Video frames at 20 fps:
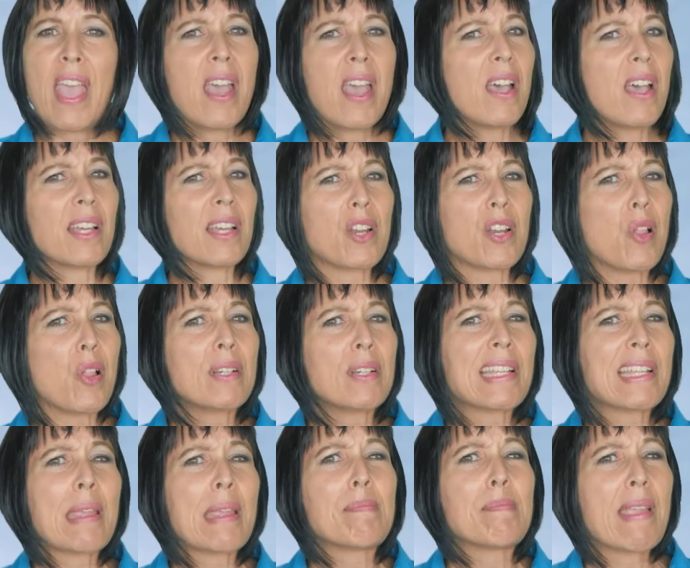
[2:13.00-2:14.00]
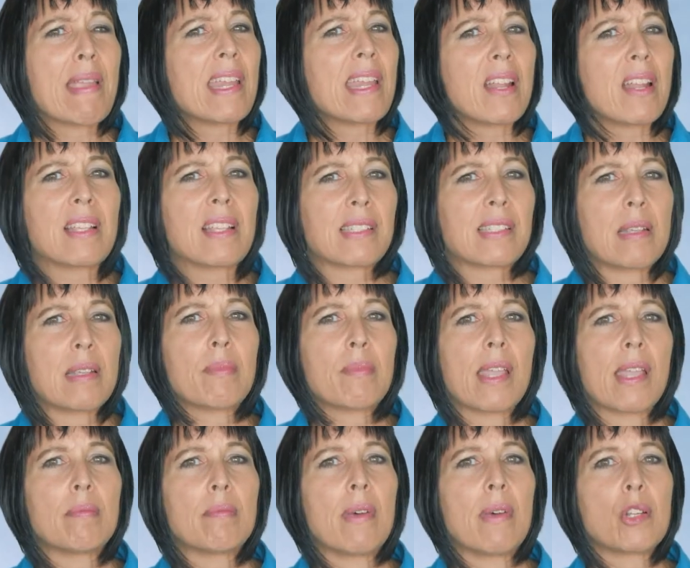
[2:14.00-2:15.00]
$1 a day may not seem
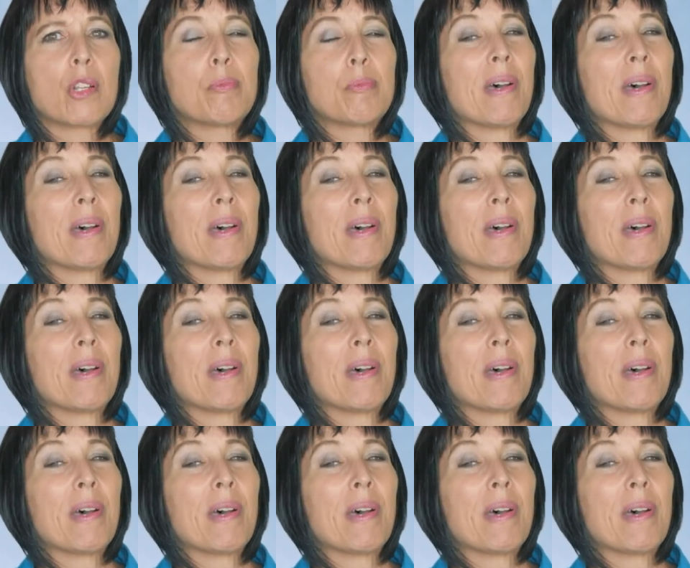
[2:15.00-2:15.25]
like much,